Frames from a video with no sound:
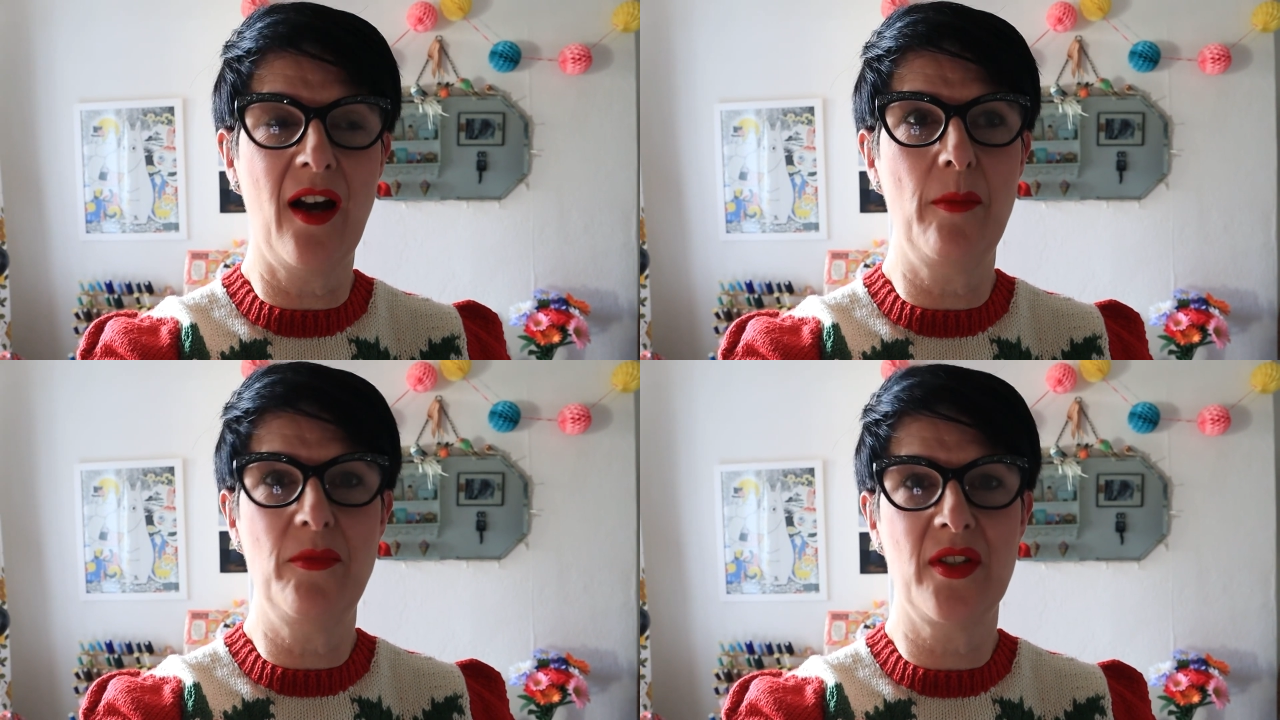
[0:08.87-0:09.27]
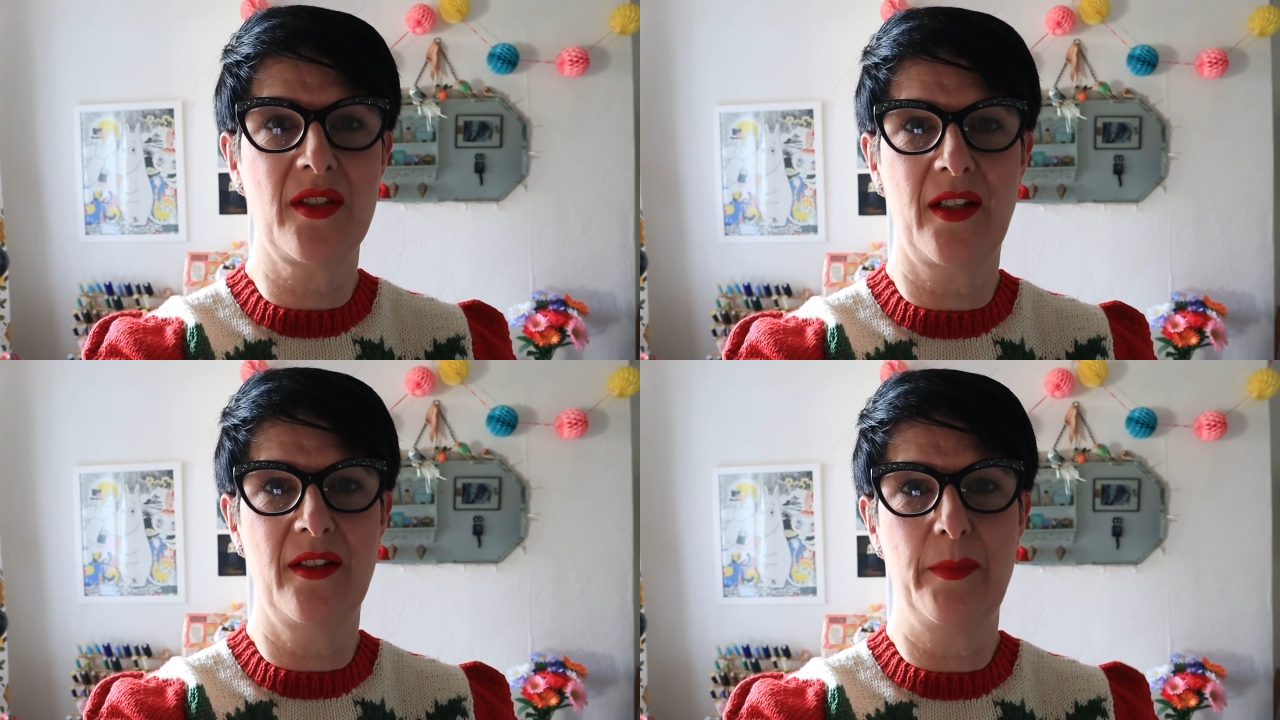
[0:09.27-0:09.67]
I'm
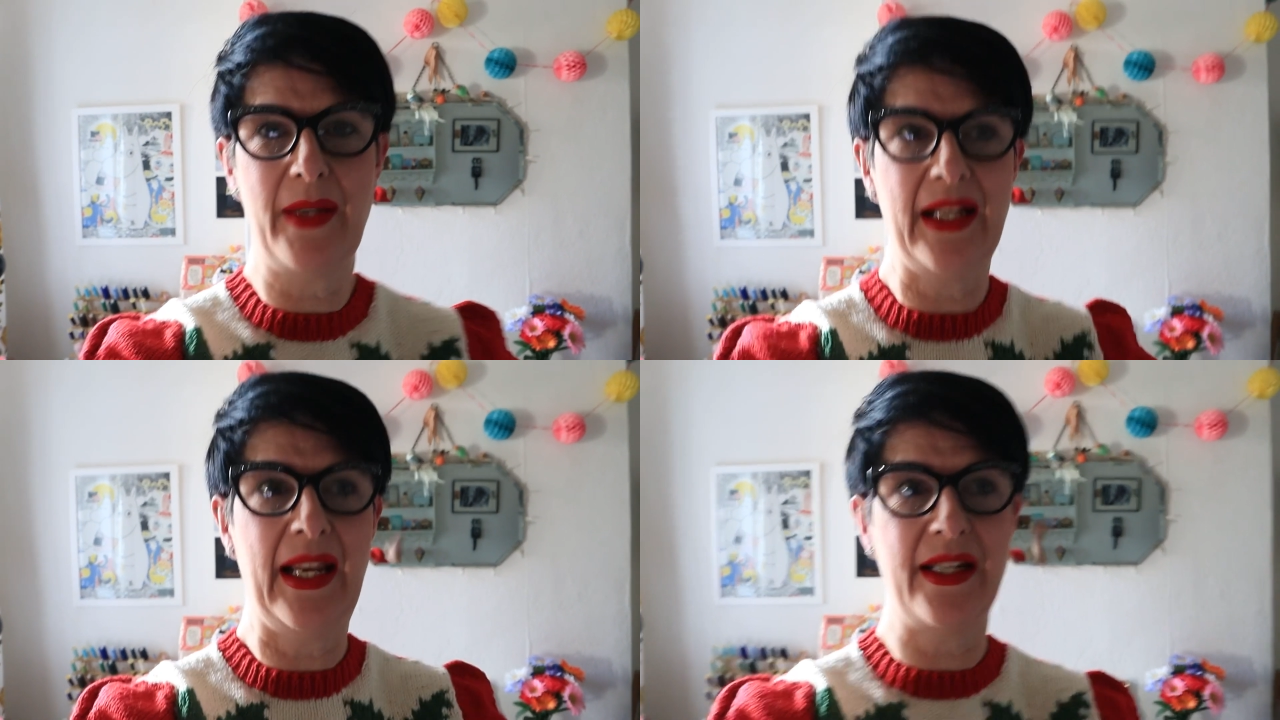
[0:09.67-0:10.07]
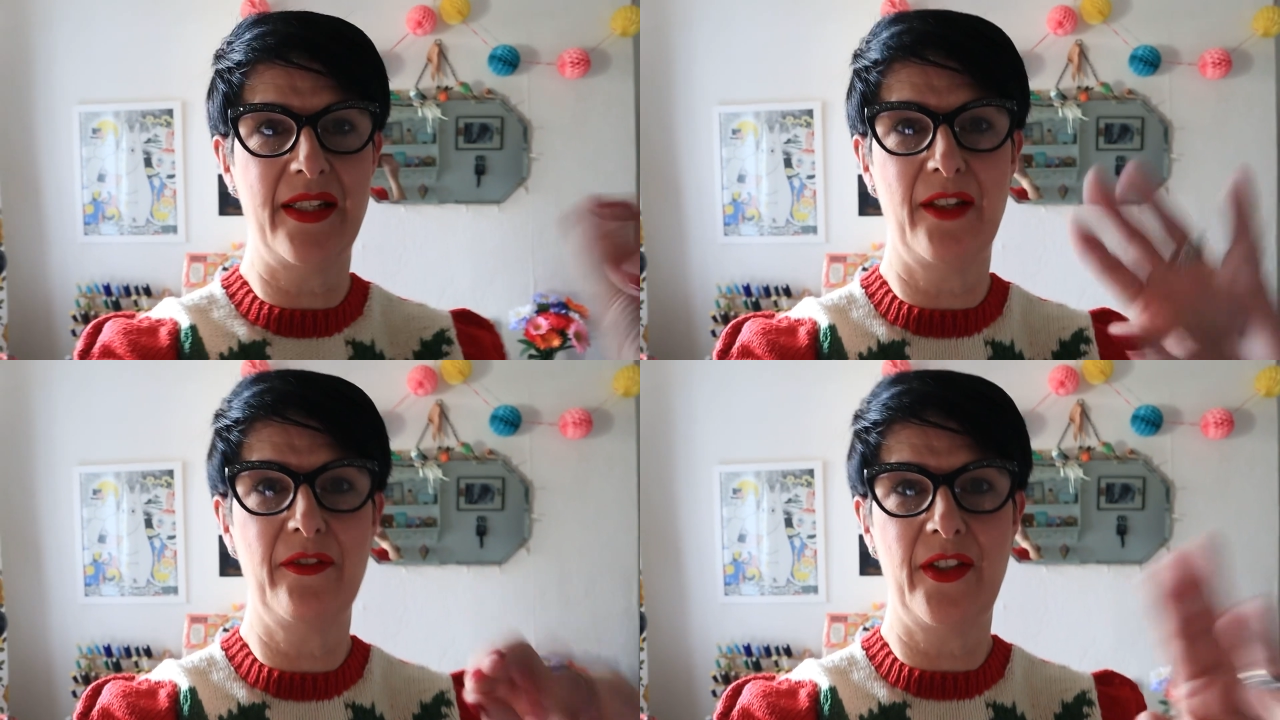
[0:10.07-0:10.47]
just going to be
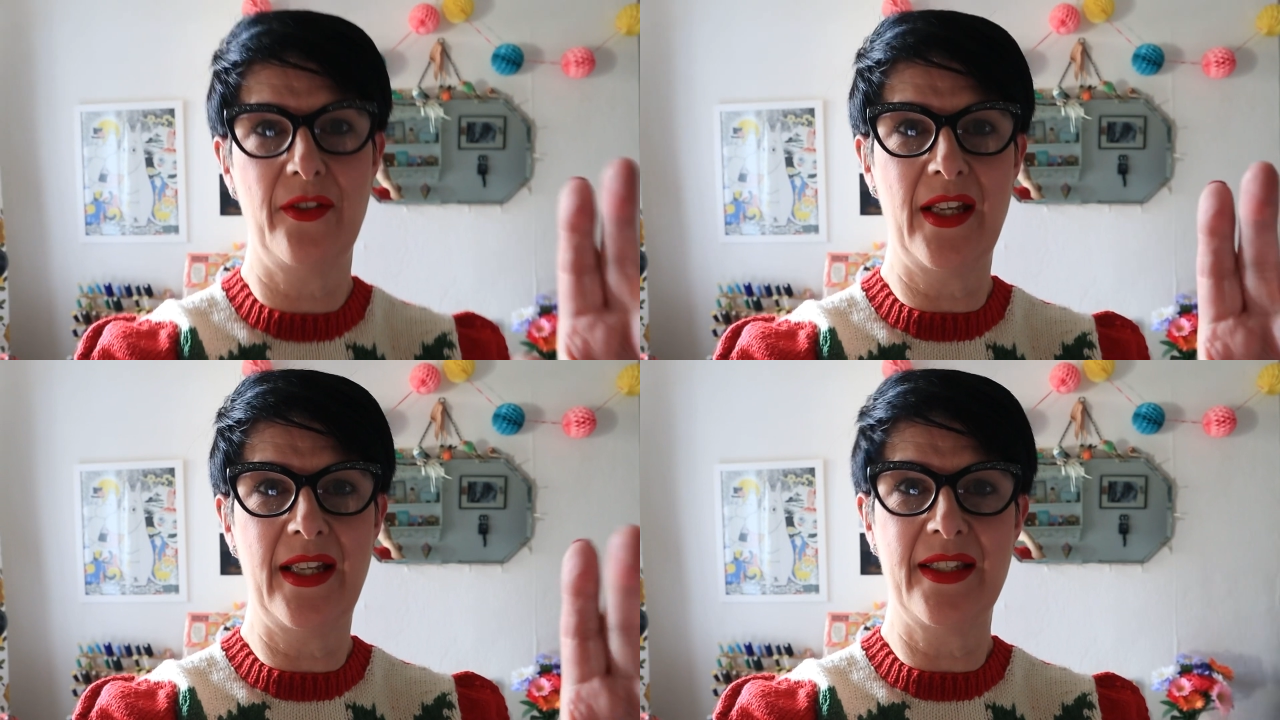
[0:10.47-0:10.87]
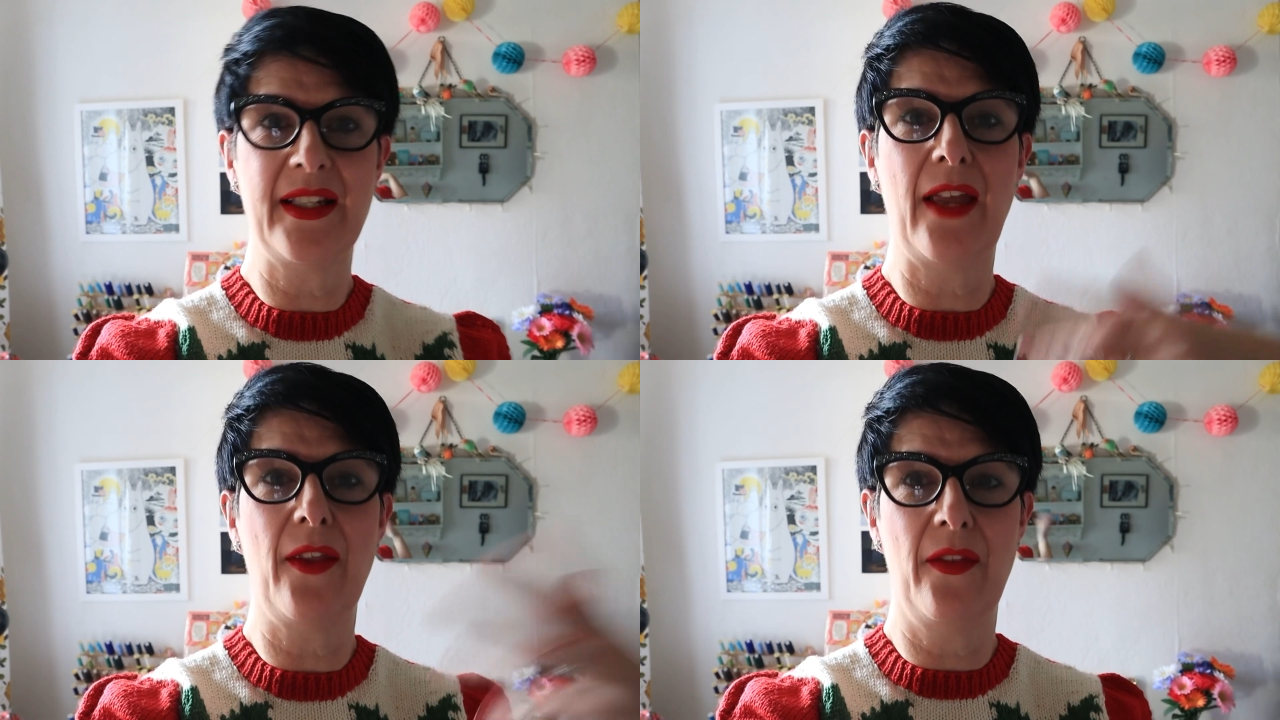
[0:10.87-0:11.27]
collecting a few days
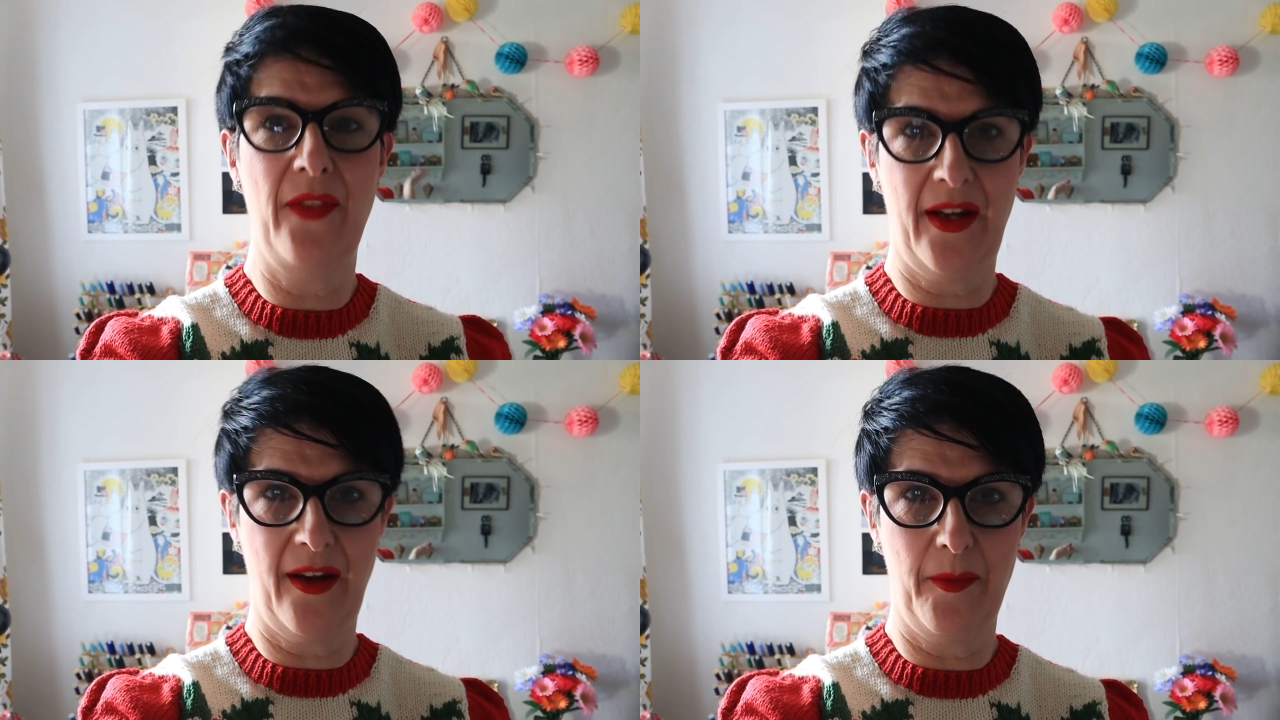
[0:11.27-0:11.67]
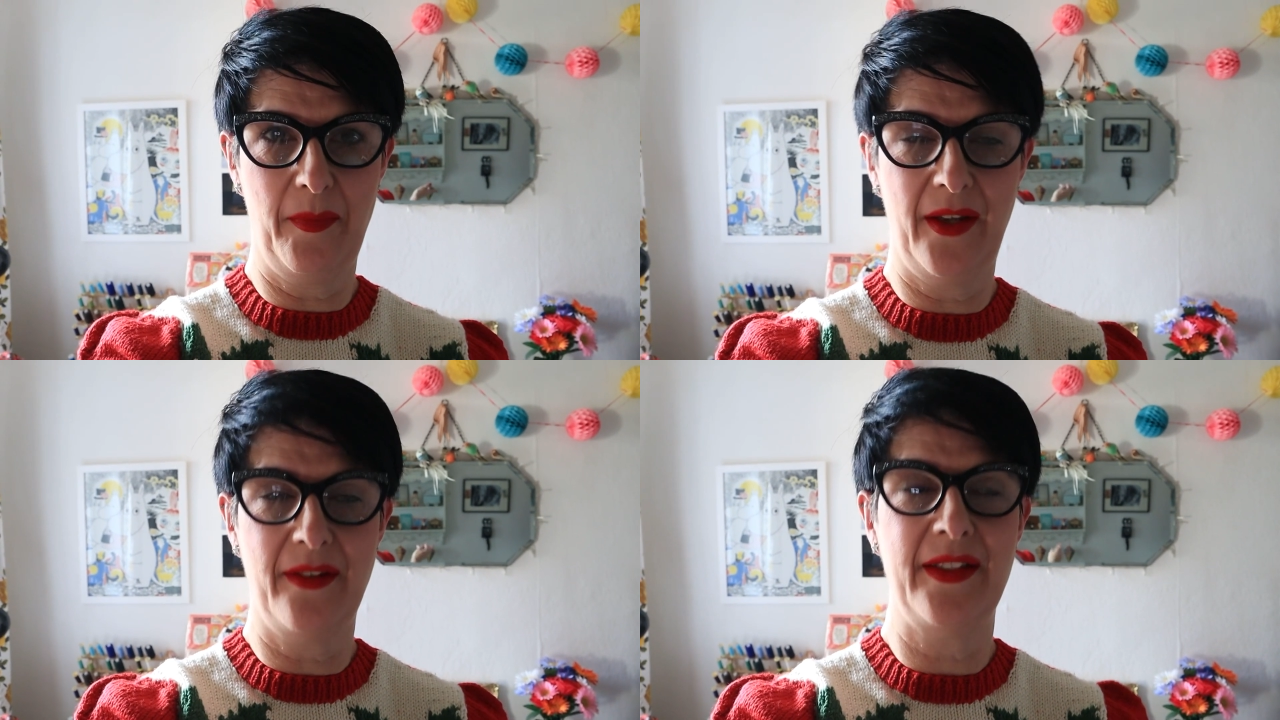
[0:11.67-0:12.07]
together and then
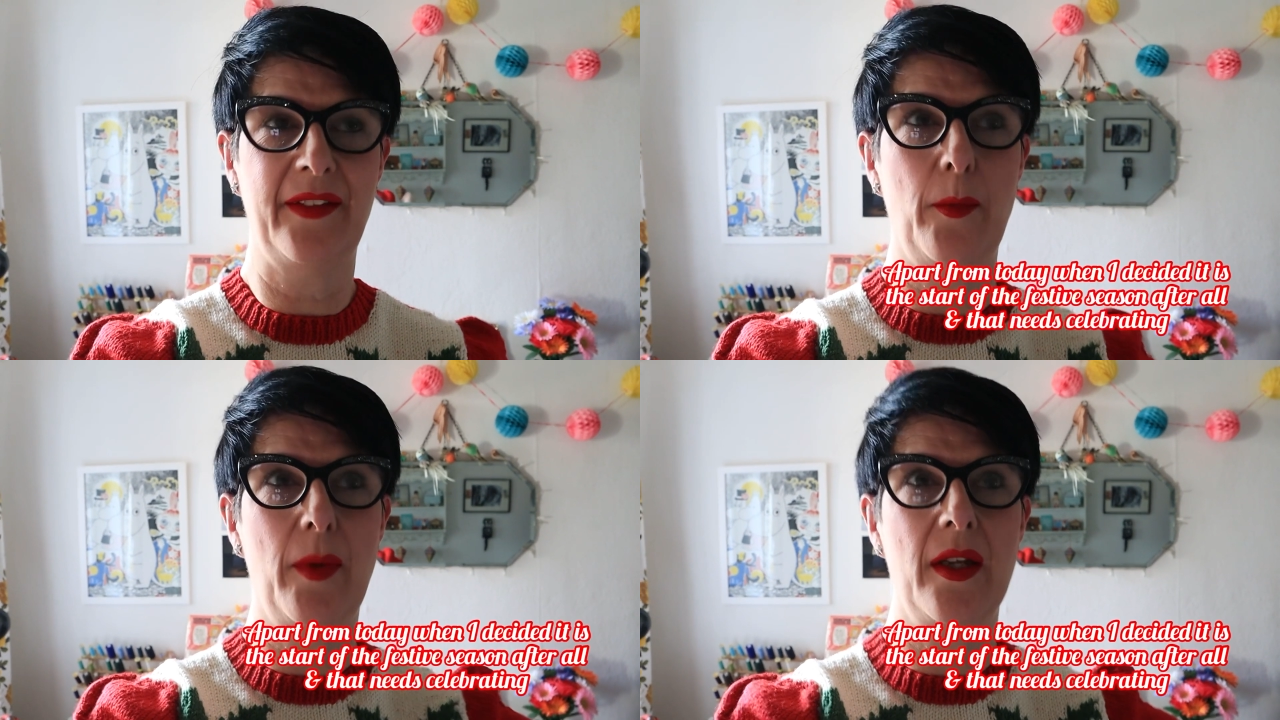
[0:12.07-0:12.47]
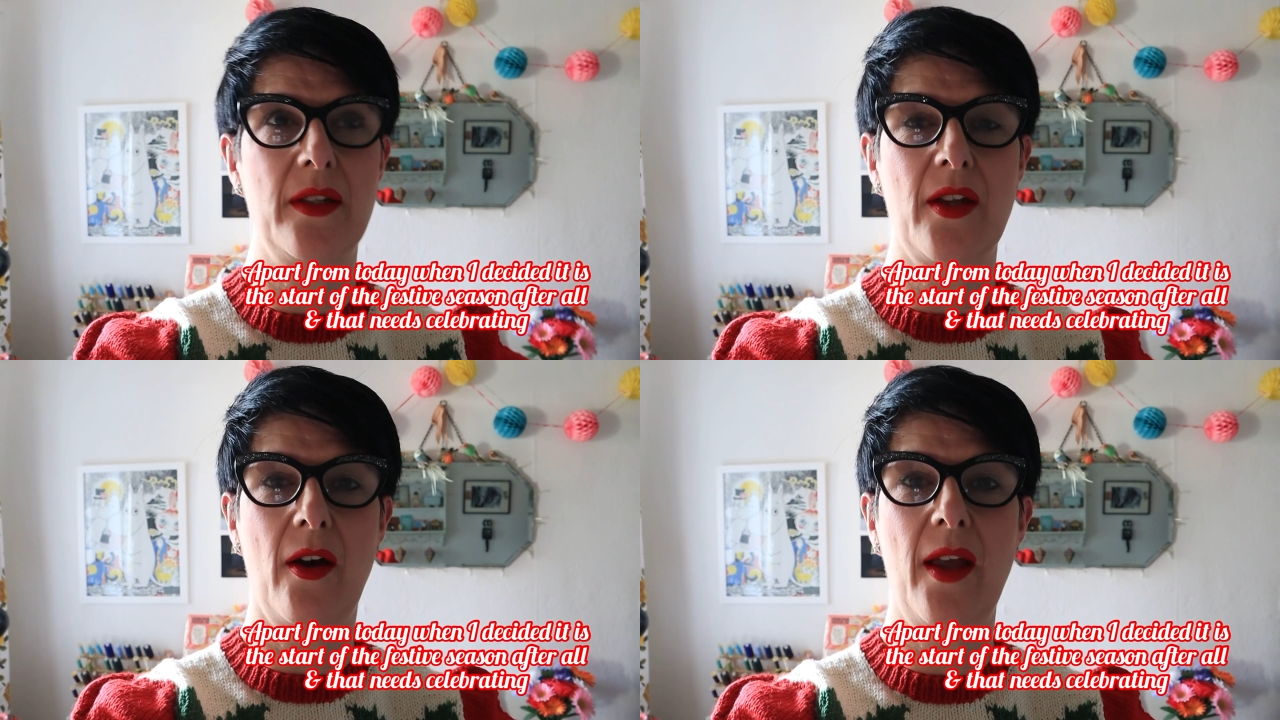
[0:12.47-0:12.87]
uploading them at a
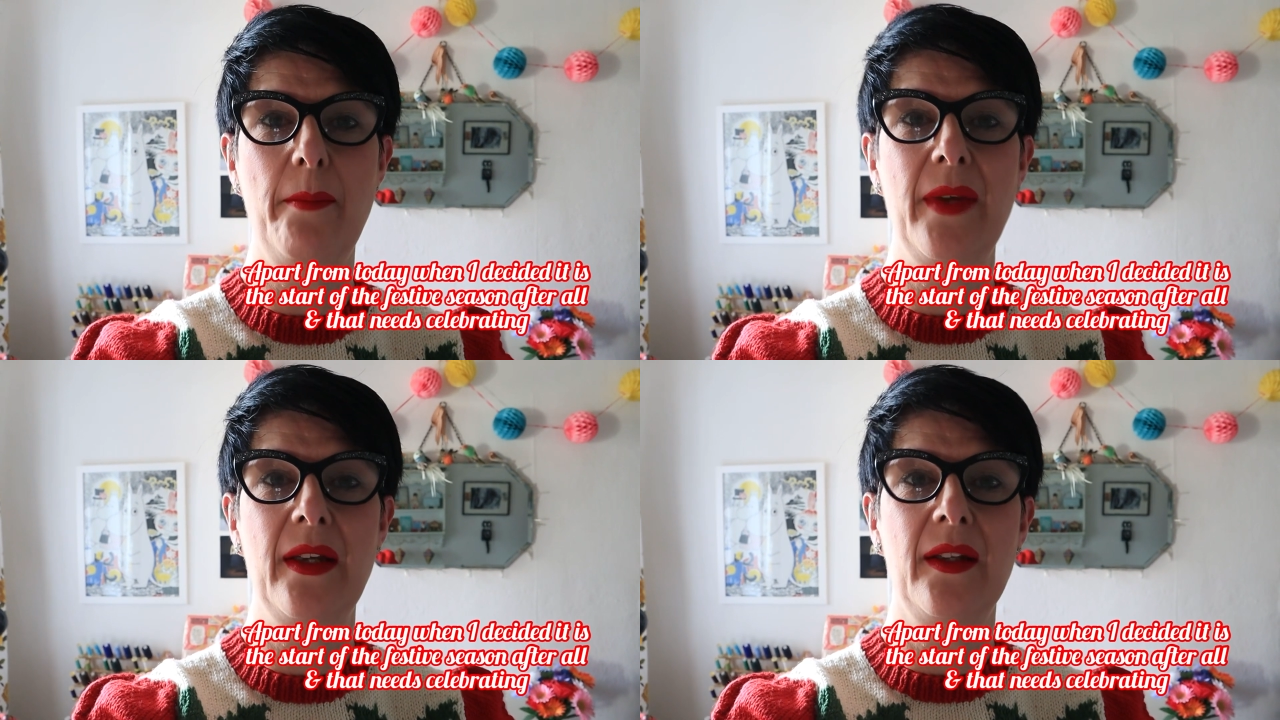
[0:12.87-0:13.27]
time.